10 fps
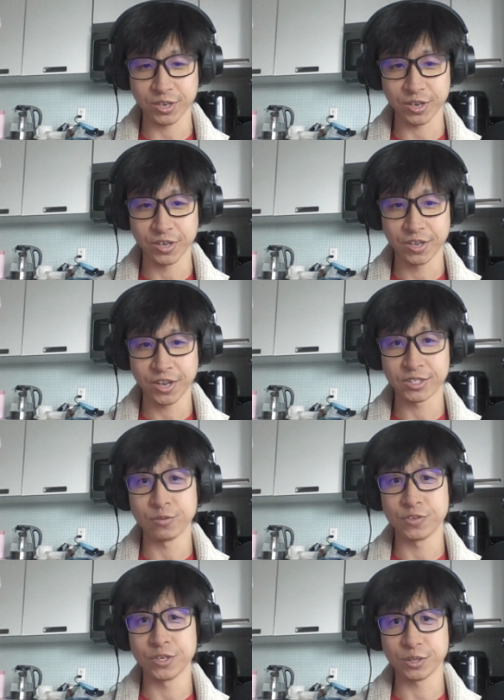a, as
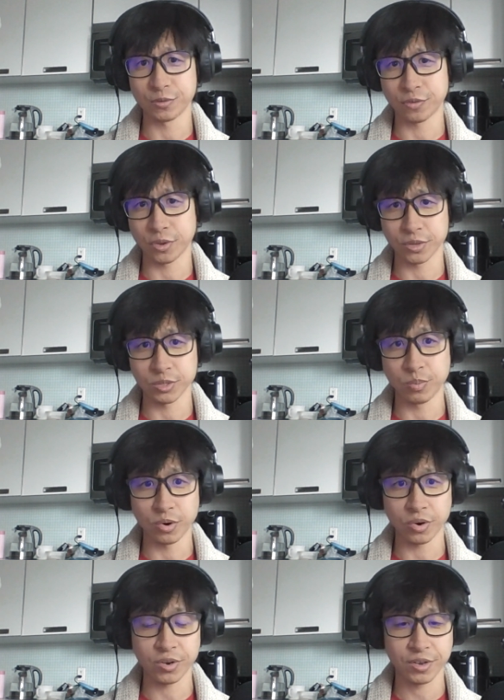a vehicle for this
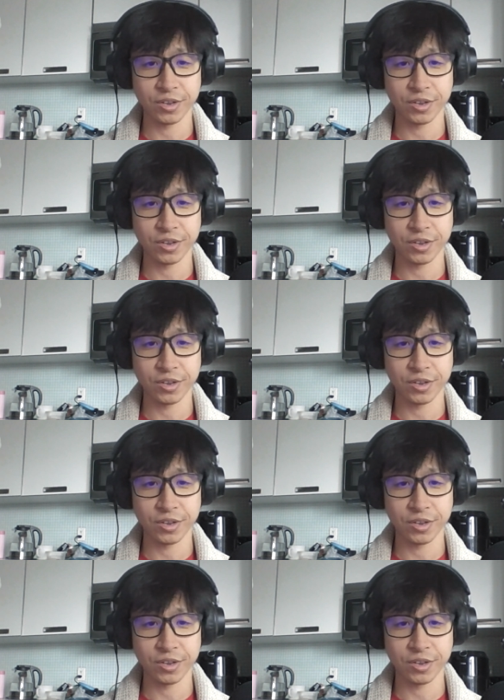book.